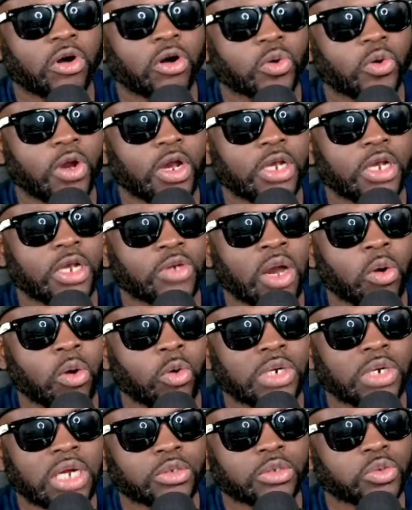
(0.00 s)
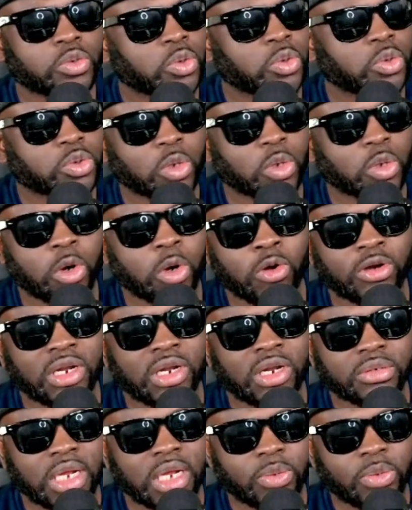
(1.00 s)
talk about today.
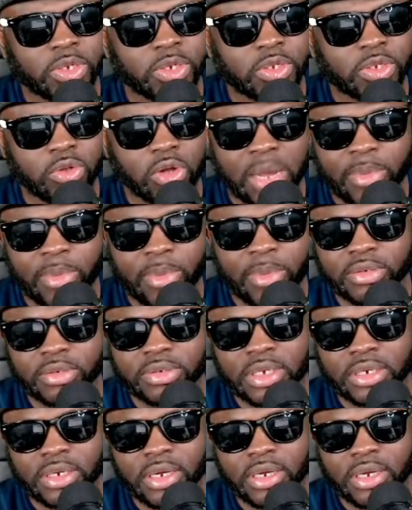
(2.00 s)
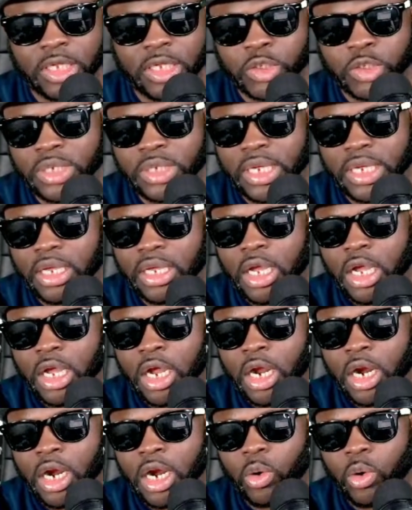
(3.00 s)
Look at let's look at them
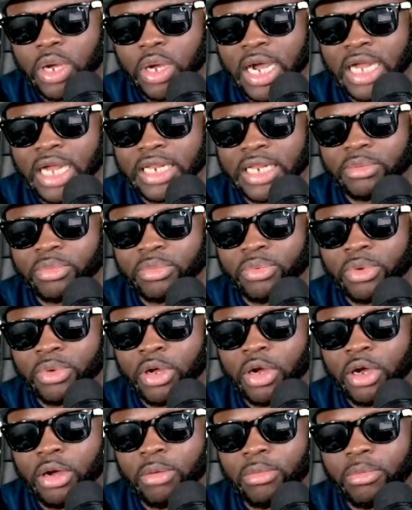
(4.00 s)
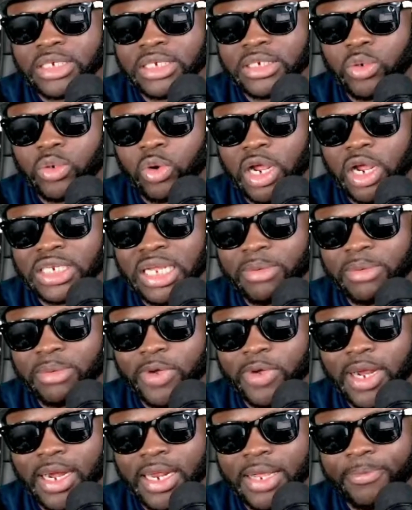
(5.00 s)
quickly. Let's see
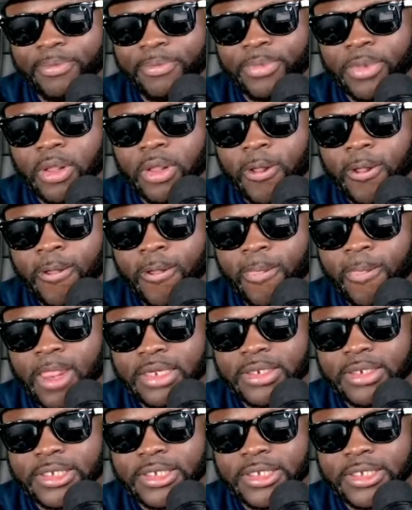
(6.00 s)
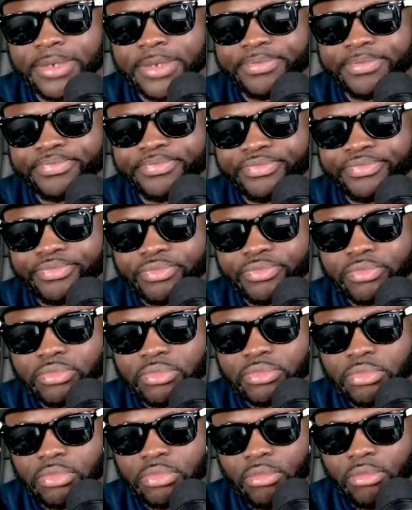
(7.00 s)
what
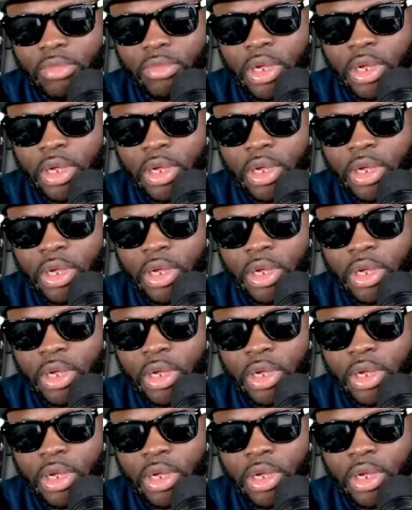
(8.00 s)
um